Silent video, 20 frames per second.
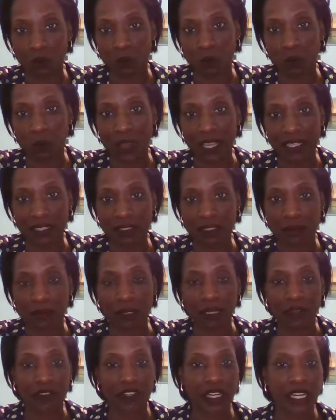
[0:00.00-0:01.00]
weights
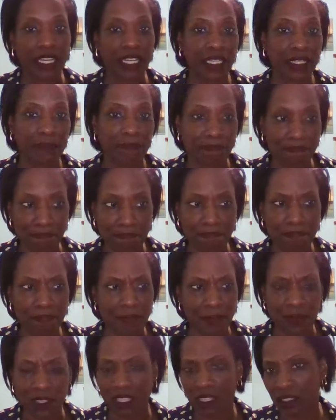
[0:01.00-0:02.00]
above her head.
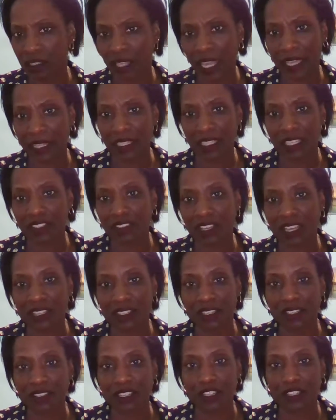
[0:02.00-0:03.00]
It's highly
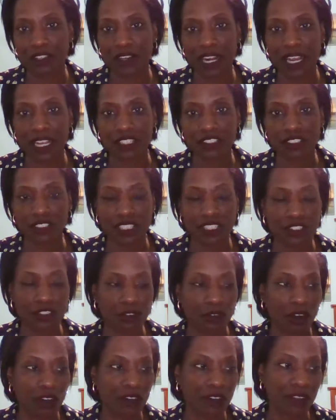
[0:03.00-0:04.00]
unlikely that you're actually
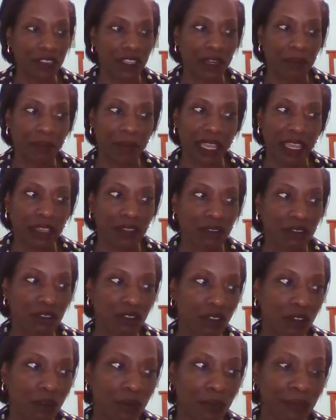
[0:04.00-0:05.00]
stronger than a man.
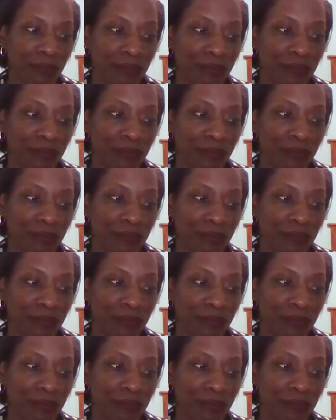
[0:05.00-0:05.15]
So,